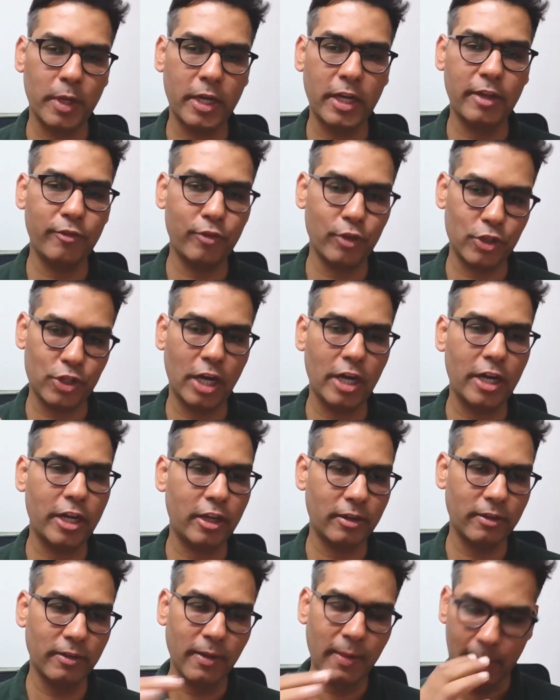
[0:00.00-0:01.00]
money if you're
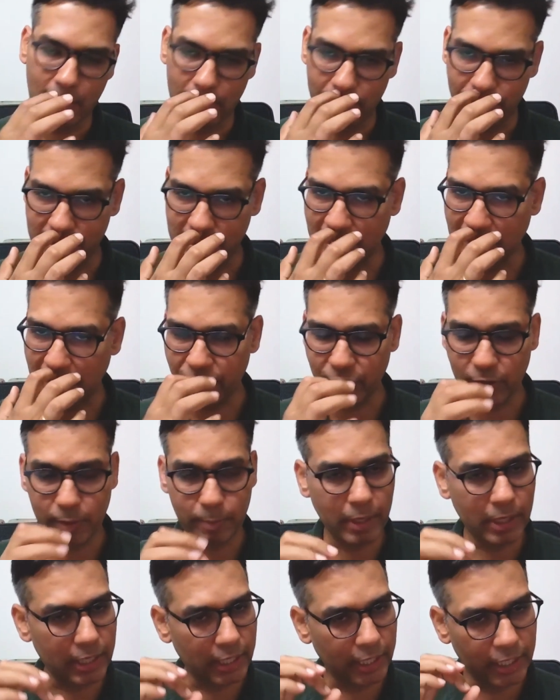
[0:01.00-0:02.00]
starting with the day one,
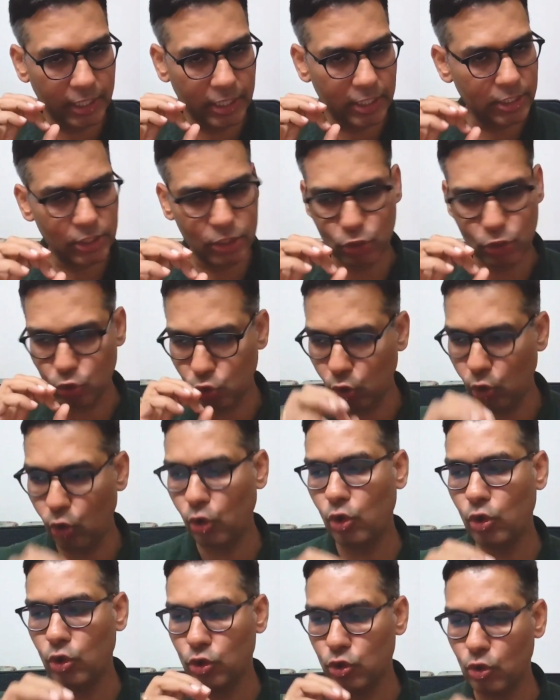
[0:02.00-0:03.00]
but it is
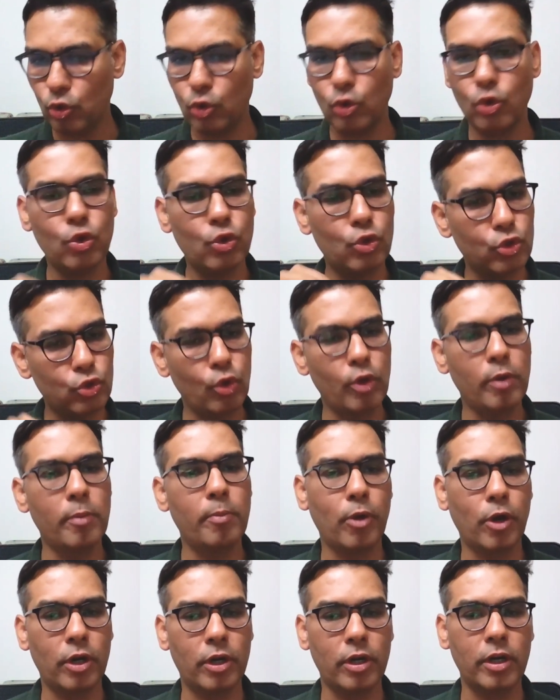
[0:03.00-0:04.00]
so, so, so
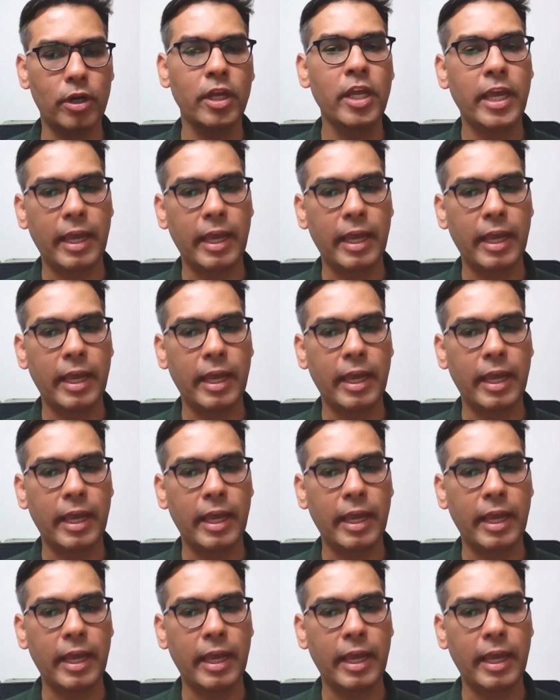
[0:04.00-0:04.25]
important.